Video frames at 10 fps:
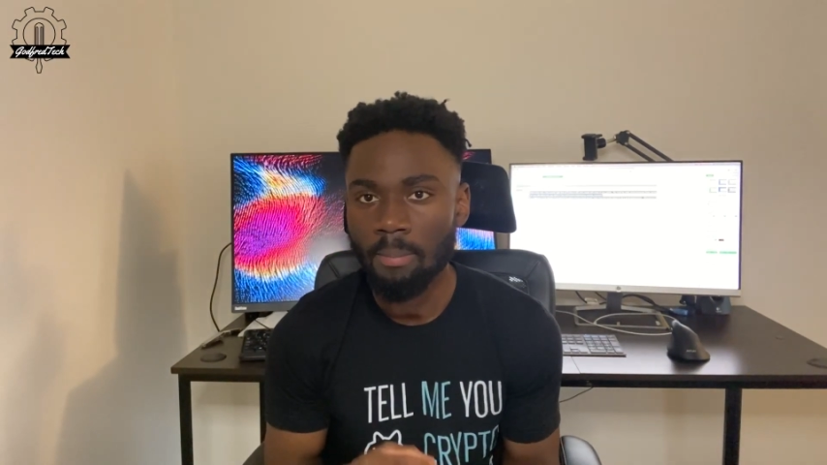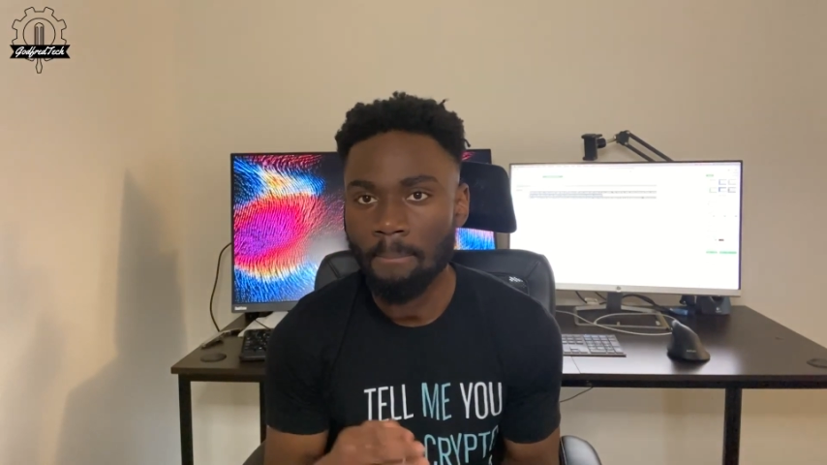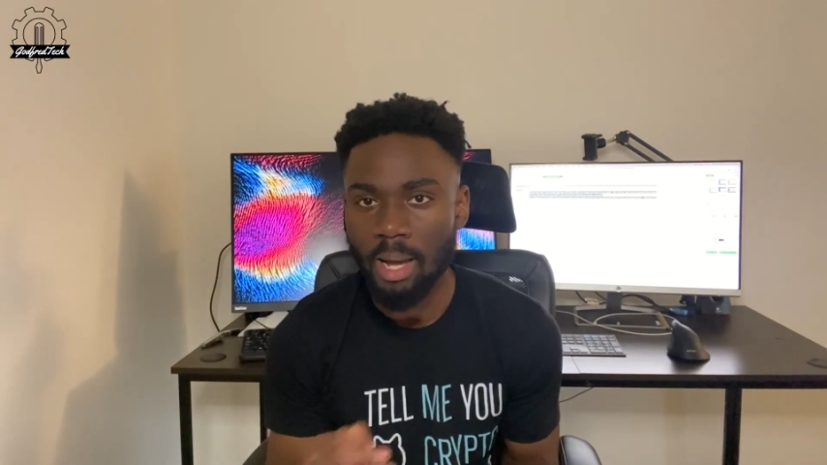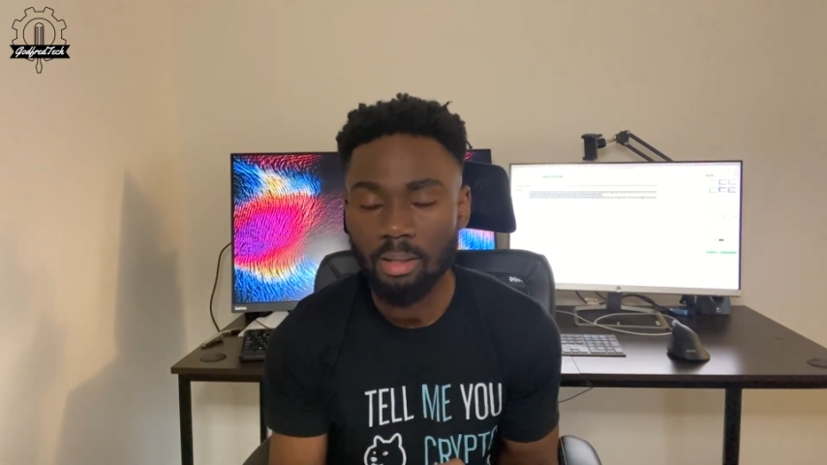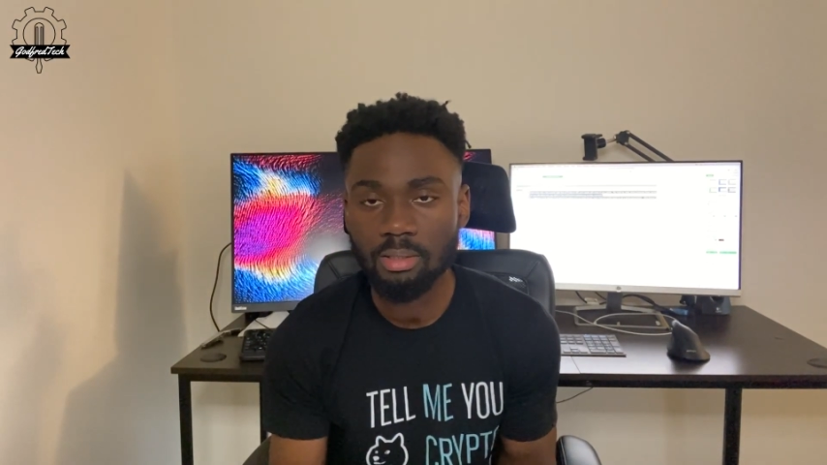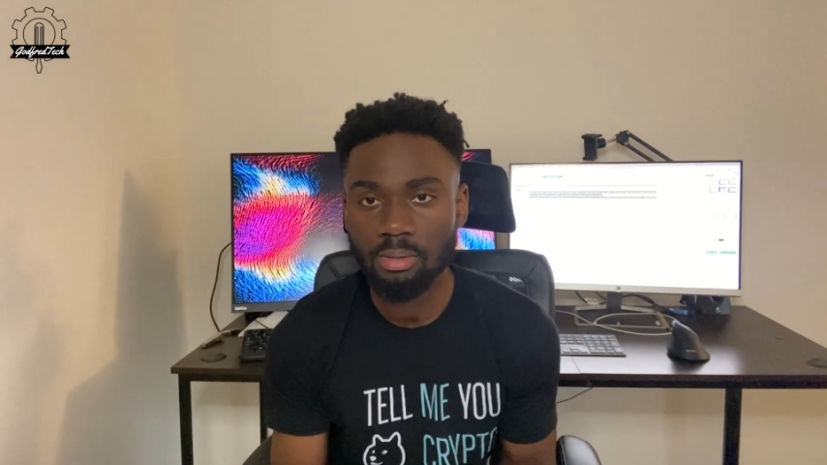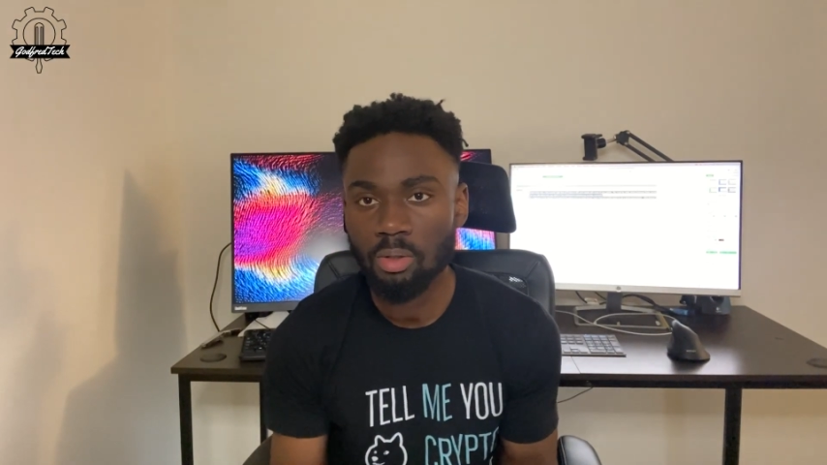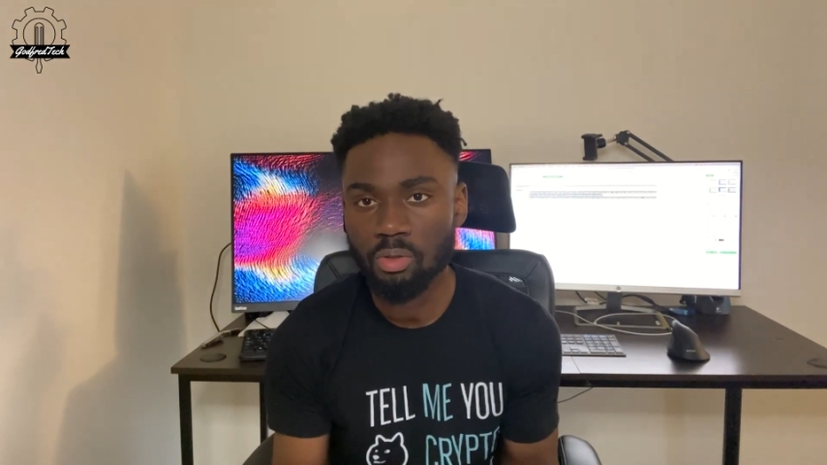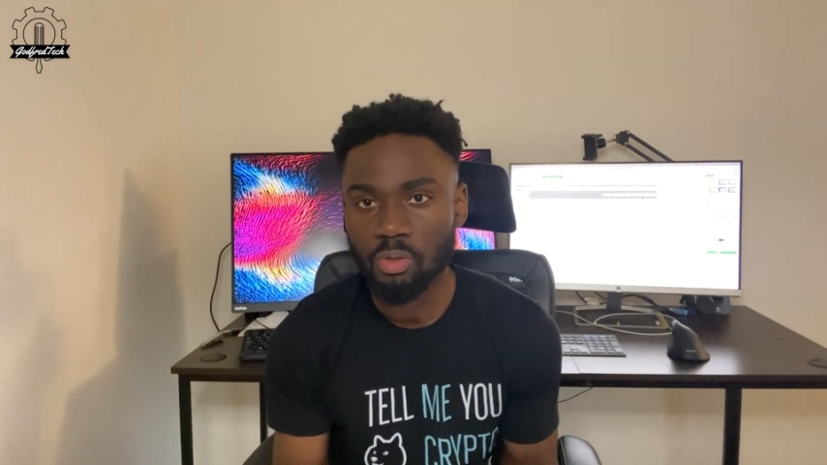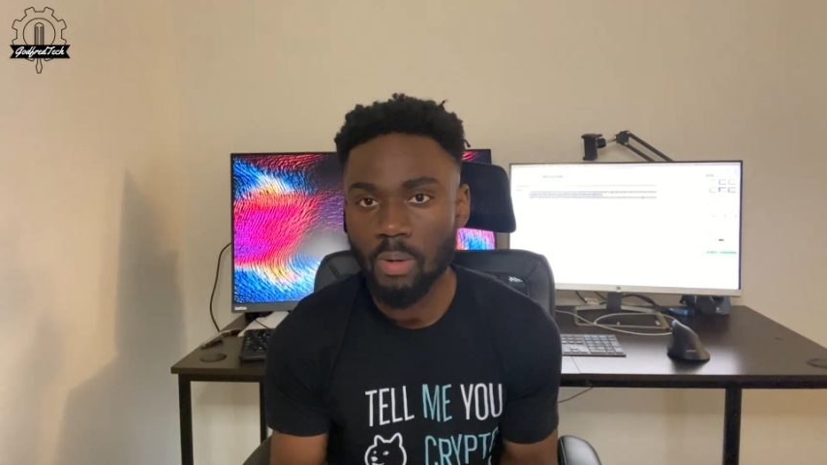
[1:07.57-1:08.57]
Balancing
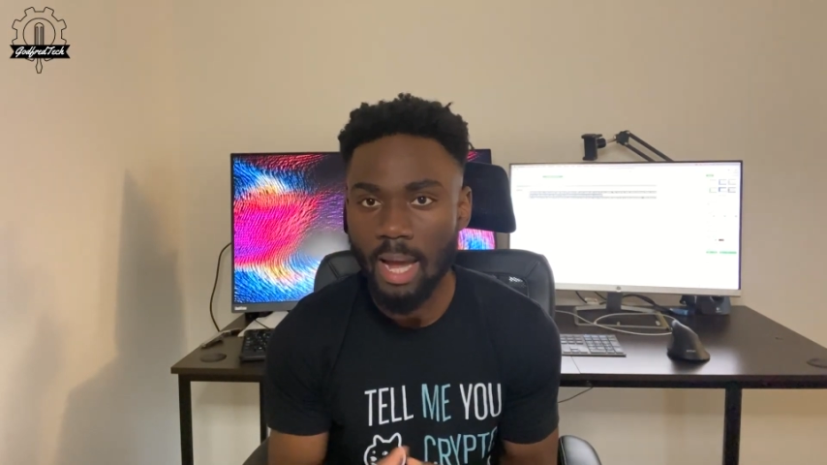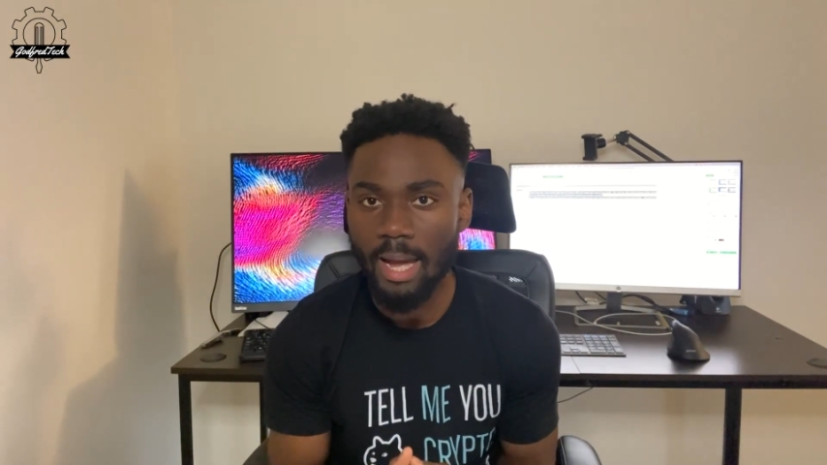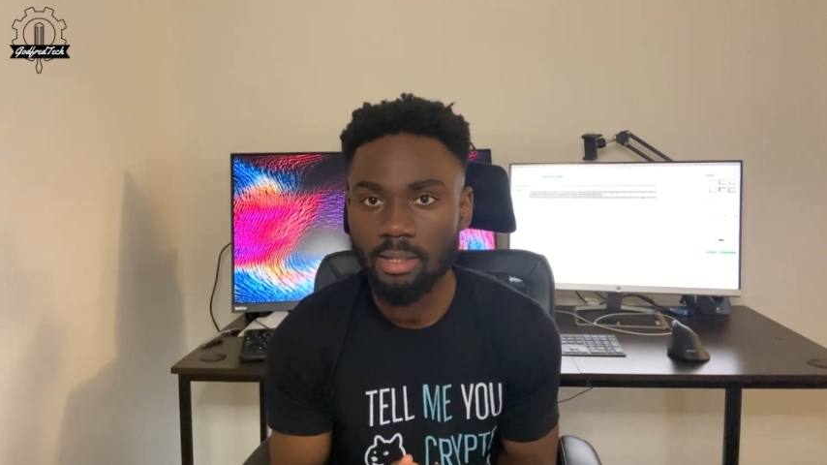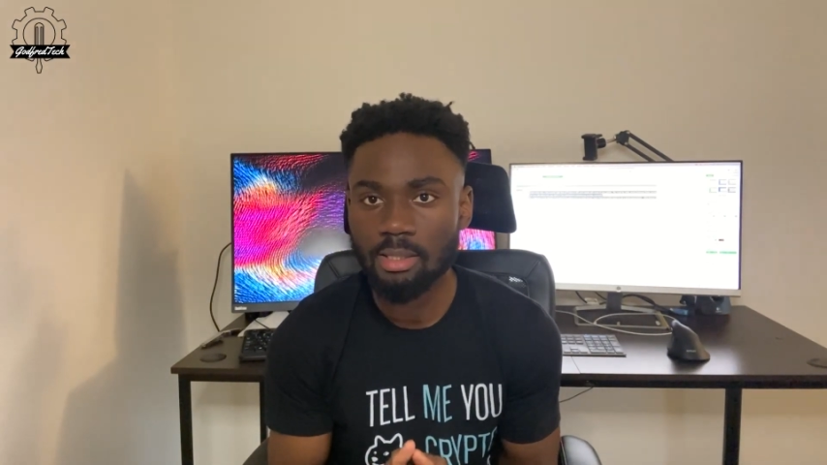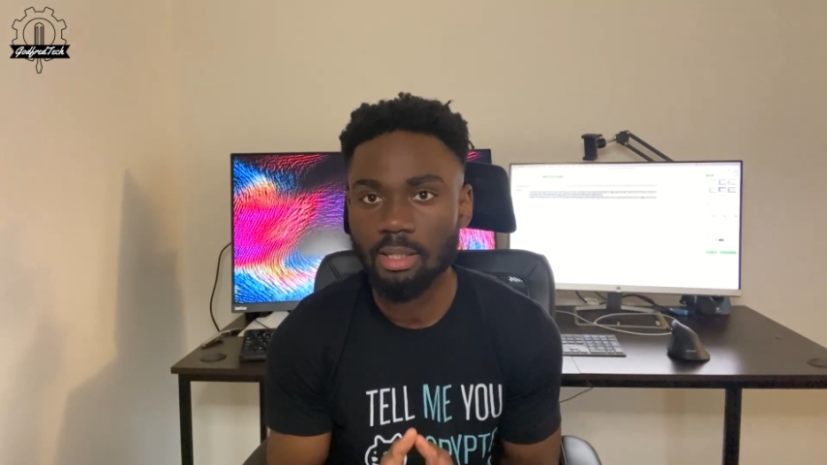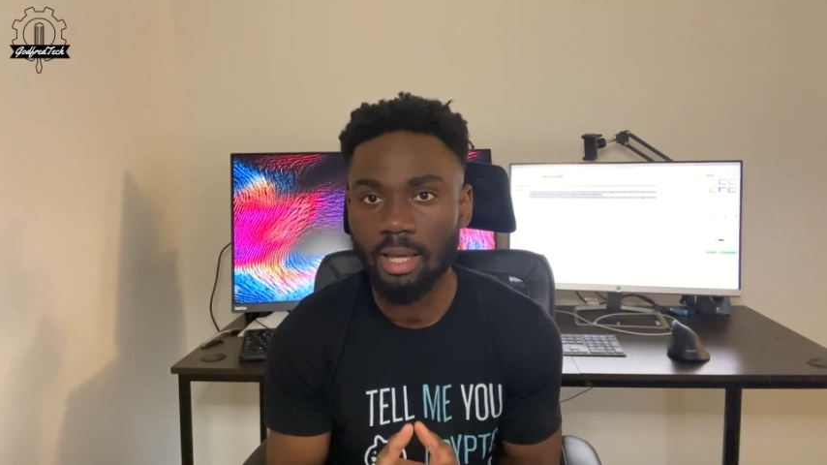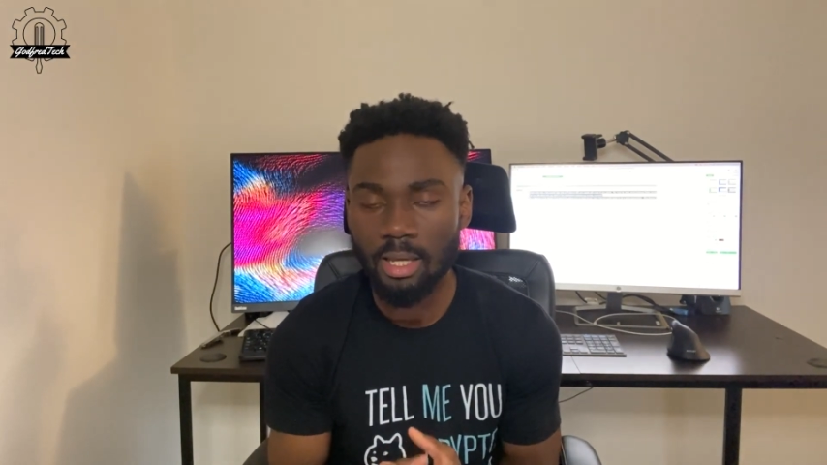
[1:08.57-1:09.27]
those two acts